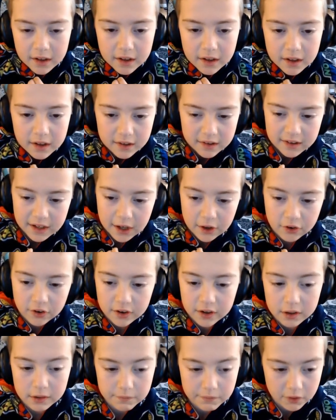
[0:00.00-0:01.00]
section
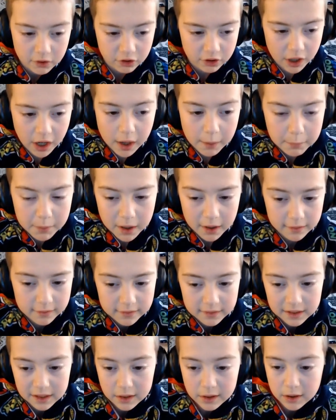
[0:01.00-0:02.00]
of the shop,
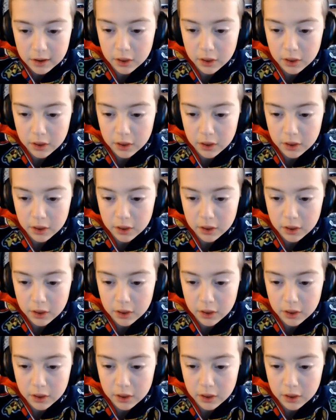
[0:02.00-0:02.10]
costing